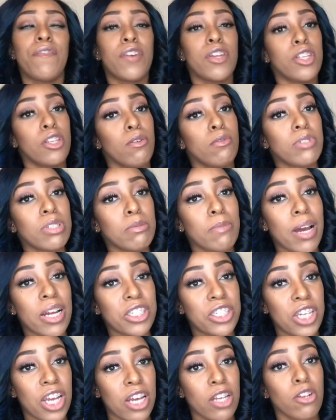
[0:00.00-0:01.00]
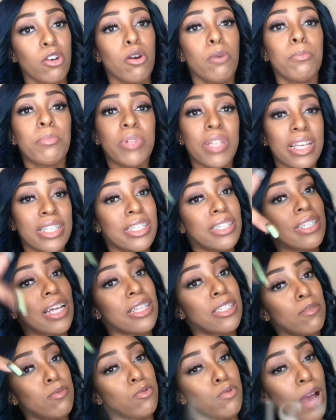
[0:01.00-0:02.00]
If you're new to my channel, please hit that
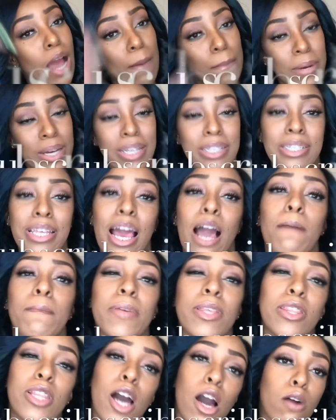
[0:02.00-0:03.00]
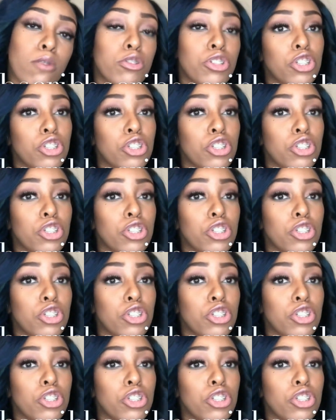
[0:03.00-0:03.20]
subscribe button down below.